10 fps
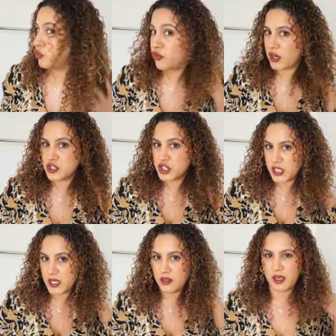
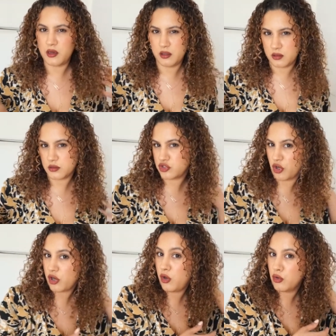crunchy like a
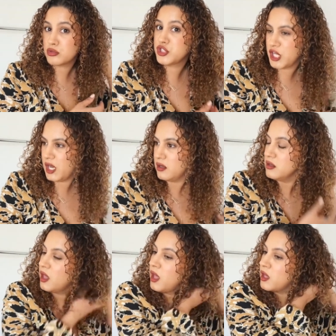strong cold
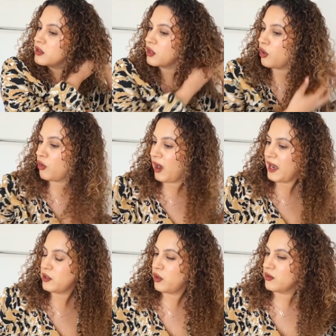gel. So
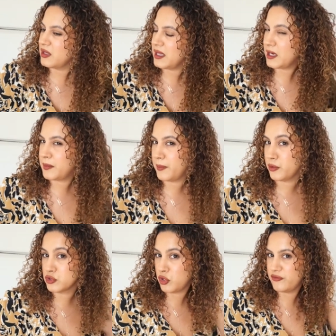I know a lot of
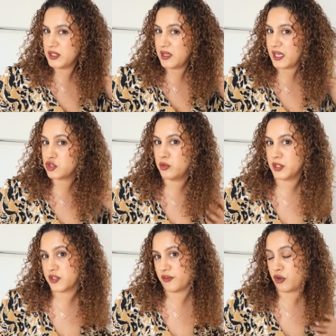people don't really like too
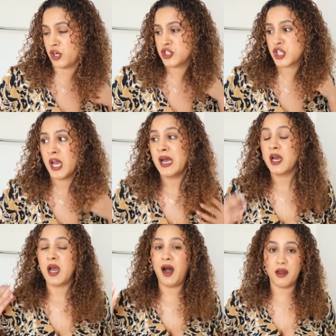much of a crunch.
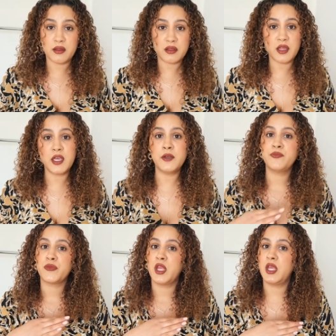
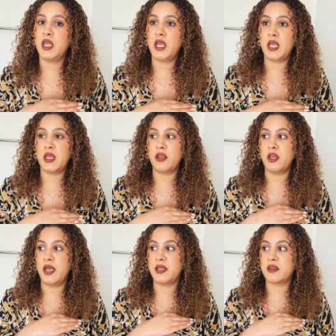Honestly,
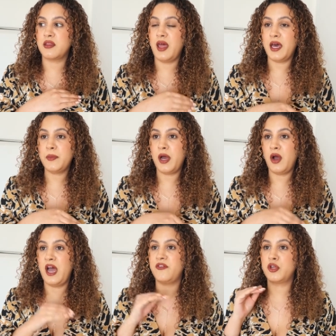it's not
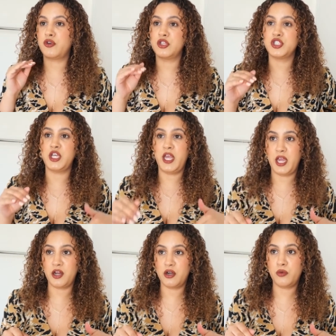about having crunchy
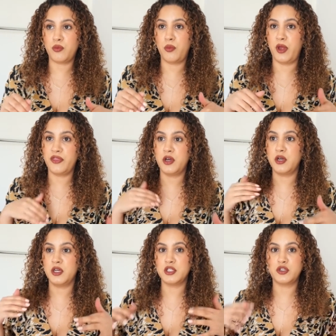hair with
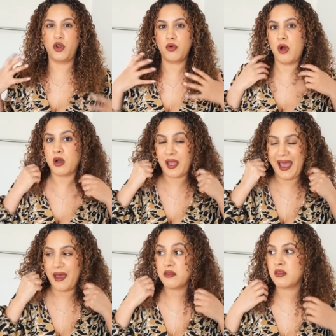a you know a
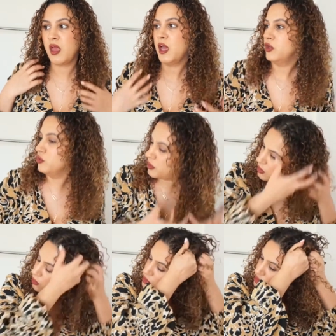cast you
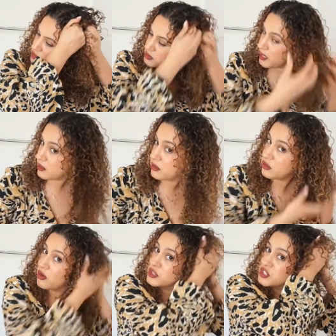could always just like
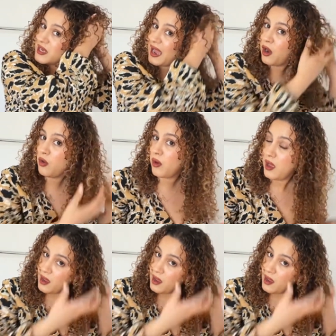scrunch it out